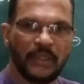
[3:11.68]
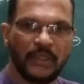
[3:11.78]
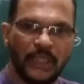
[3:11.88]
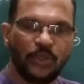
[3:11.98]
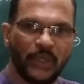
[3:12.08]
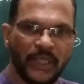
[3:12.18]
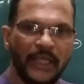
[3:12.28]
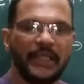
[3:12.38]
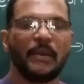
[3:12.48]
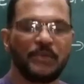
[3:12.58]
In
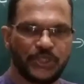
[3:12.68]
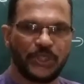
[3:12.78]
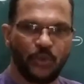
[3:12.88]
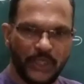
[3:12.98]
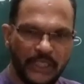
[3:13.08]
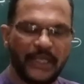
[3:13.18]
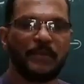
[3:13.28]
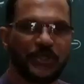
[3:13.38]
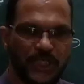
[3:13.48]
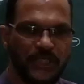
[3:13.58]
organic chemistry or in
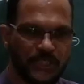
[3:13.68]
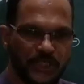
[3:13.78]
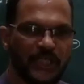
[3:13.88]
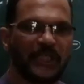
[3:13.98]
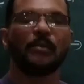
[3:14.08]
chemistry, it is a general